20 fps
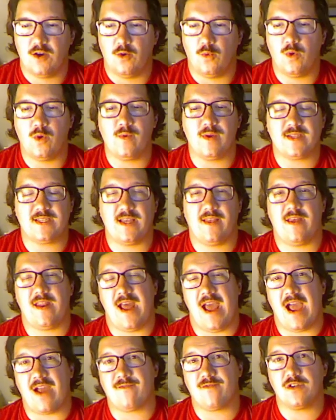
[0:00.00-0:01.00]
We would say
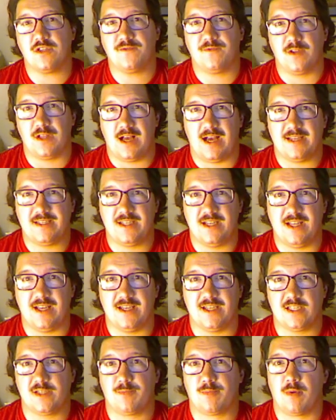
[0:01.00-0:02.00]
that average velocity
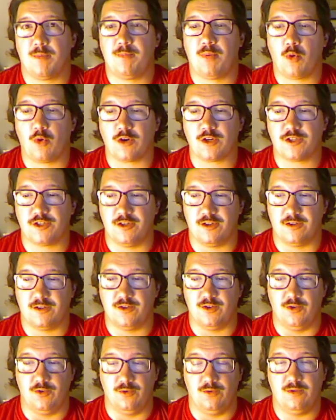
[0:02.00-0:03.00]
is proportional
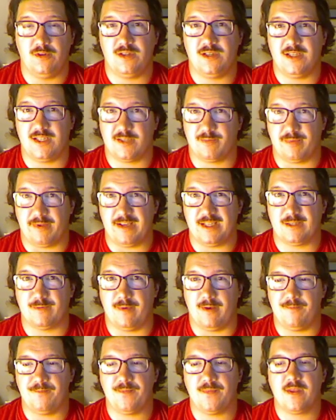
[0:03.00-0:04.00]
to
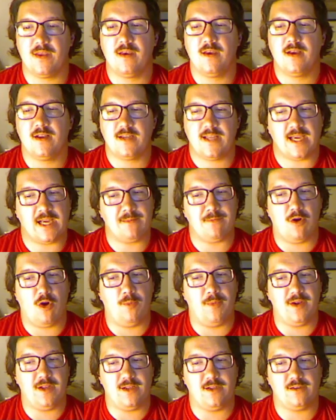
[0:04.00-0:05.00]
displacement. Take a
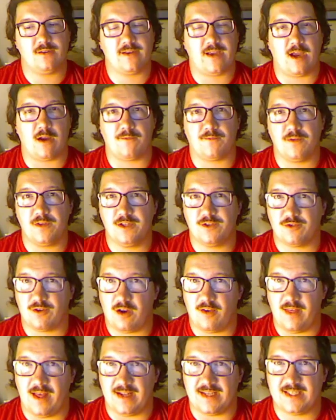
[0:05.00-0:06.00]
moment and carefully
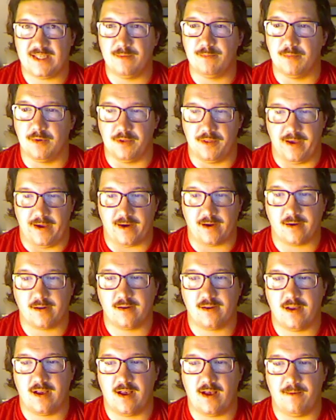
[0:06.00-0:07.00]
draw that symbol there.
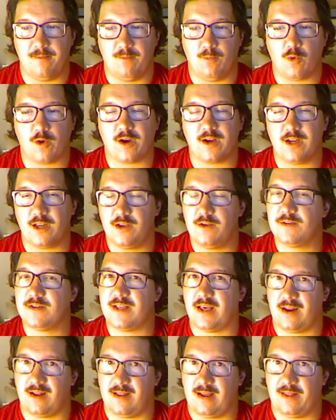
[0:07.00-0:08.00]
Um, we're going to use
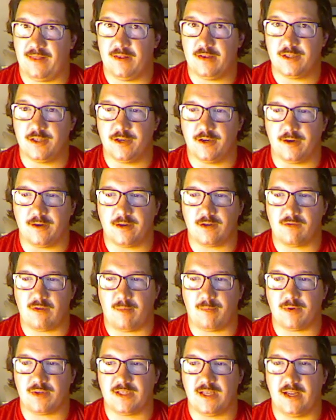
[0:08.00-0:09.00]
that a lot this year to
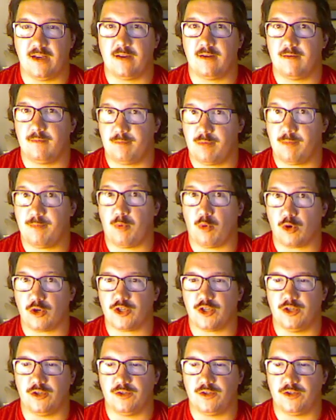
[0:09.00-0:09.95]
represent proportional